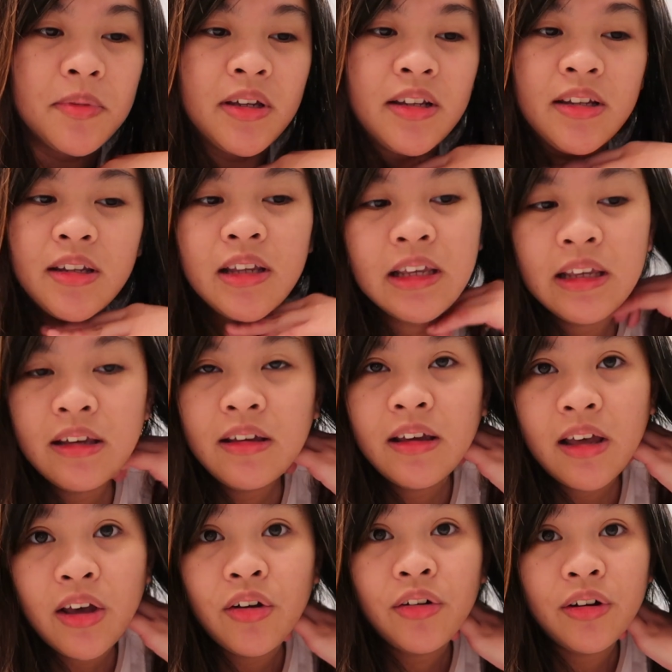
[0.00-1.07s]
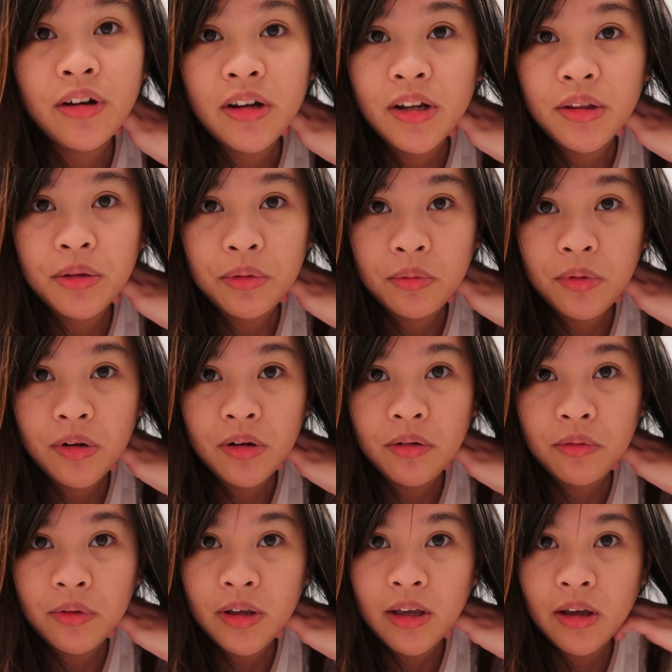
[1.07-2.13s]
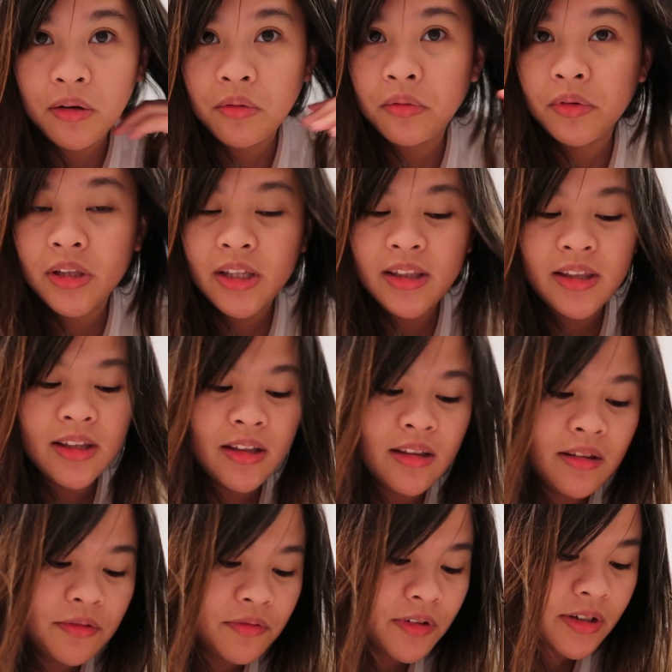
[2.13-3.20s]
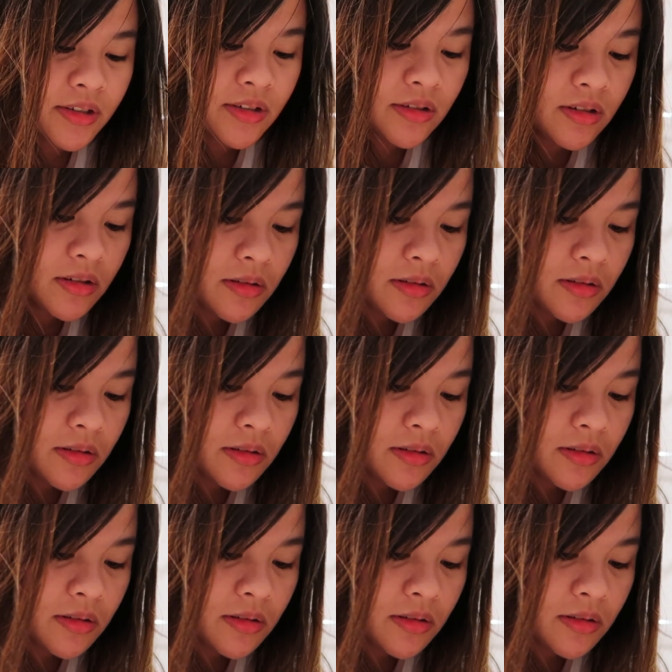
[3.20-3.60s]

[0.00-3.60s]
but I already threw it away I only did the first